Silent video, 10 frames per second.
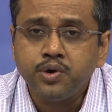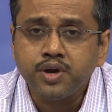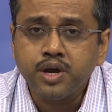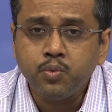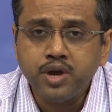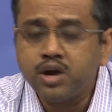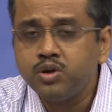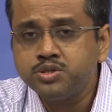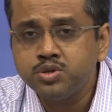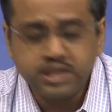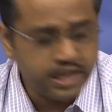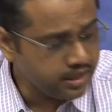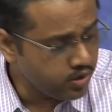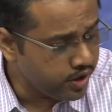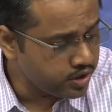Okay. We are also
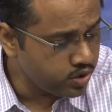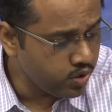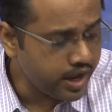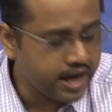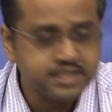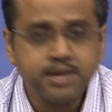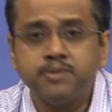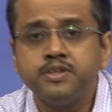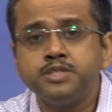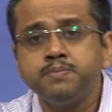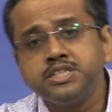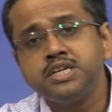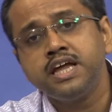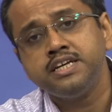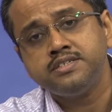then going to look at some of the
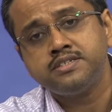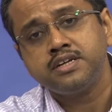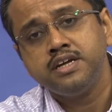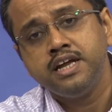specialized